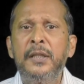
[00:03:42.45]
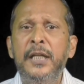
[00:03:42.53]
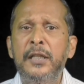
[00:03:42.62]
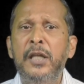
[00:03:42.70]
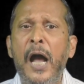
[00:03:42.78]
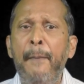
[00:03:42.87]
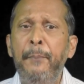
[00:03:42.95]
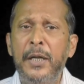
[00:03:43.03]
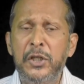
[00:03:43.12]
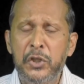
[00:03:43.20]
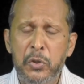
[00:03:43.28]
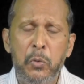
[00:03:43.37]
that the
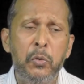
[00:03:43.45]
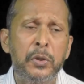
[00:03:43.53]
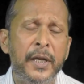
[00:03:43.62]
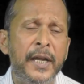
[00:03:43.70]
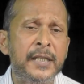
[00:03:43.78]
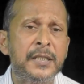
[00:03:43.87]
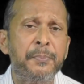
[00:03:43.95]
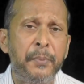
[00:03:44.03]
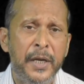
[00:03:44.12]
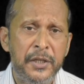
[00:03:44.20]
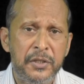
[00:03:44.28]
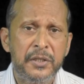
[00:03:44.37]
Apex Court
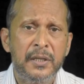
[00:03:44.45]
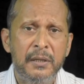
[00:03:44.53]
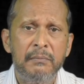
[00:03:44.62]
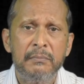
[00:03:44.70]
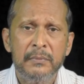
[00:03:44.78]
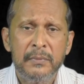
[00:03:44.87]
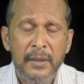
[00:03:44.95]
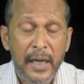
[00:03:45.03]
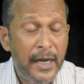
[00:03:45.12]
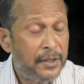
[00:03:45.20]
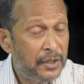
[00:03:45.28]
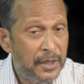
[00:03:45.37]
expressed
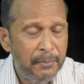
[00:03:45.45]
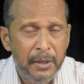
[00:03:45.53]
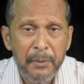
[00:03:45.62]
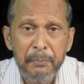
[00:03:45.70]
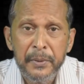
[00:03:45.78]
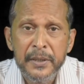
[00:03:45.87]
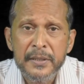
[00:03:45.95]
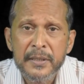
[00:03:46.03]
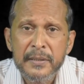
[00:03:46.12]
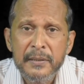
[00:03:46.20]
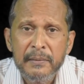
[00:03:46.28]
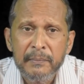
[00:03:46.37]
at the developments.